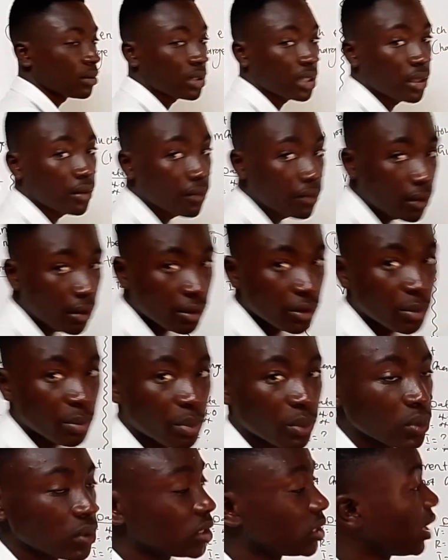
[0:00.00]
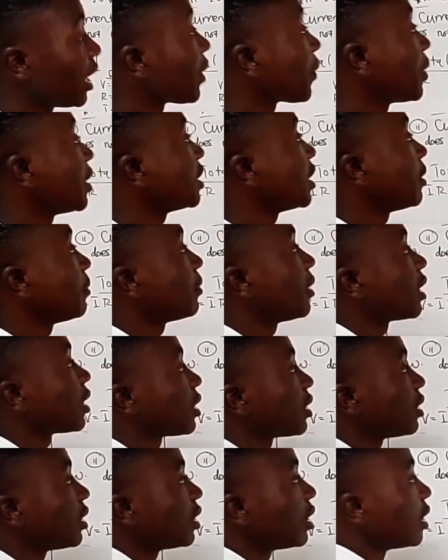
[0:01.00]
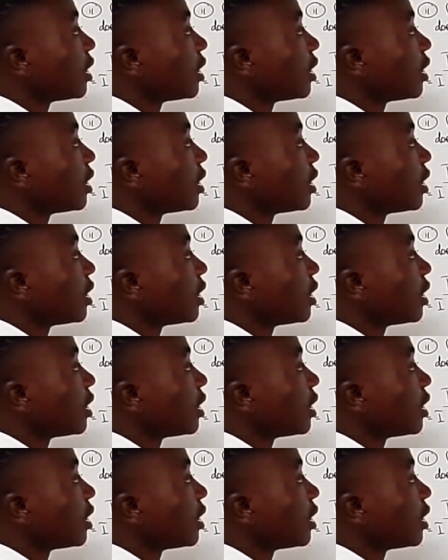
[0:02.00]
you're looking for. You put a question mark.